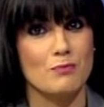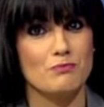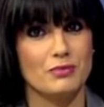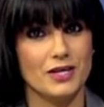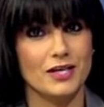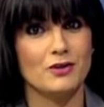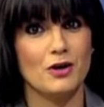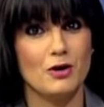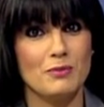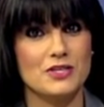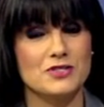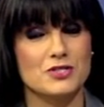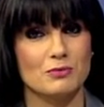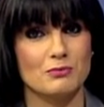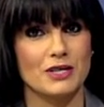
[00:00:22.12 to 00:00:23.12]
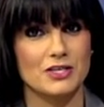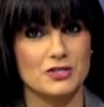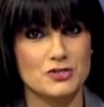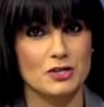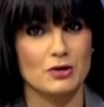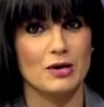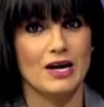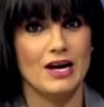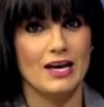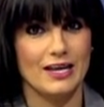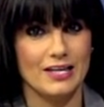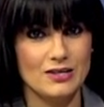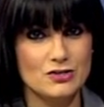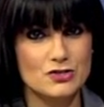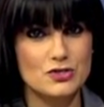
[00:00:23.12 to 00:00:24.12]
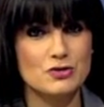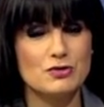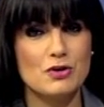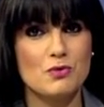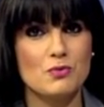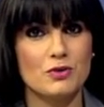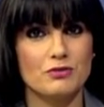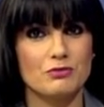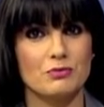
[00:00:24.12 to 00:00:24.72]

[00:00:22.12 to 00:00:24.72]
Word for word: That's a big comment to make. So in studio